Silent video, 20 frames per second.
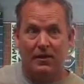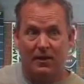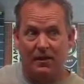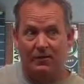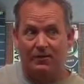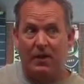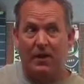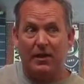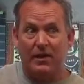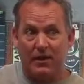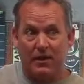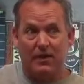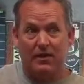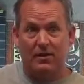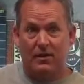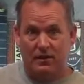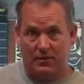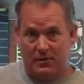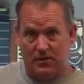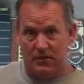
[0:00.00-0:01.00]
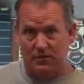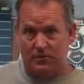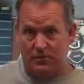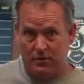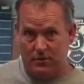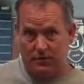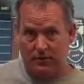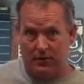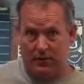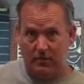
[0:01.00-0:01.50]
if I get an
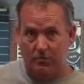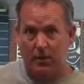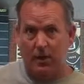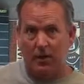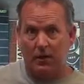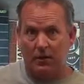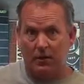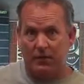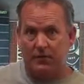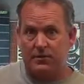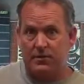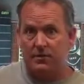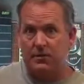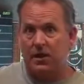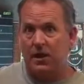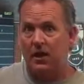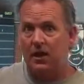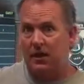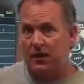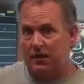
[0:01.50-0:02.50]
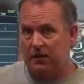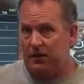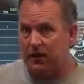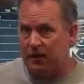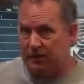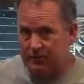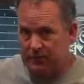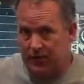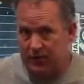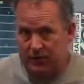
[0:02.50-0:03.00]
additional email that says, hey,
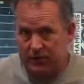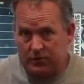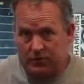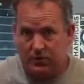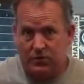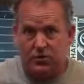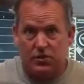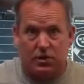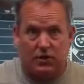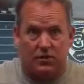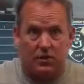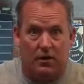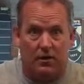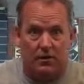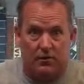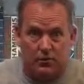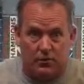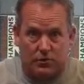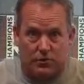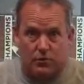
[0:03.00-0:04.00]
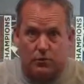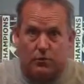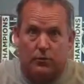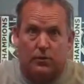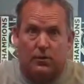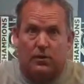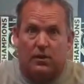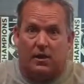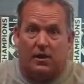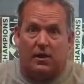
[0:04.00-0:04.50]
I've actually checked out your
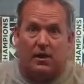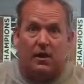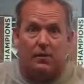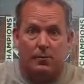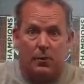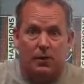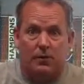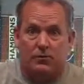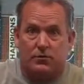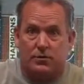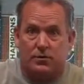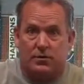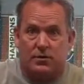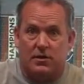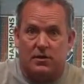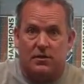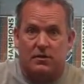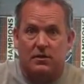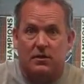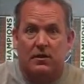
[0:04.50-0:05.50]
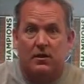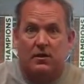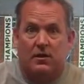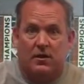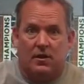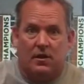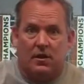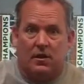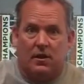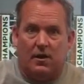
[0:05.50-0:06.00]
school and I'm interested,
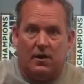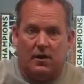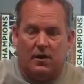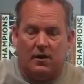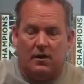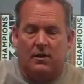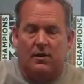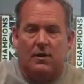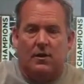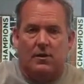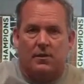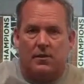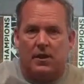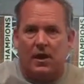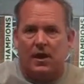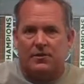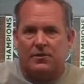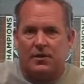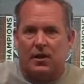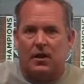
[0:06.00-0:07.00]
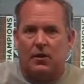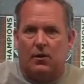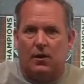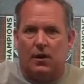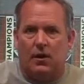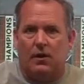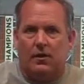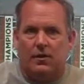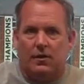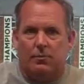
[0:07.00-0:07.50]
that's
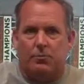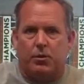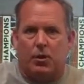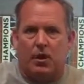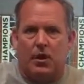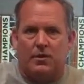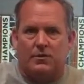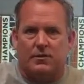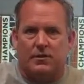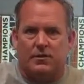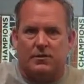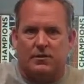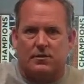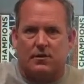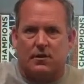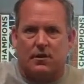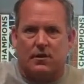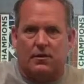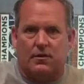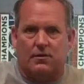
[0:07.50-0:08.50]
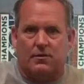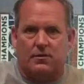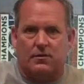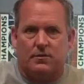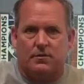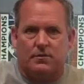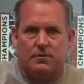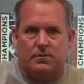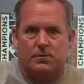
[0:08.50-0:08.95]
how the process starts.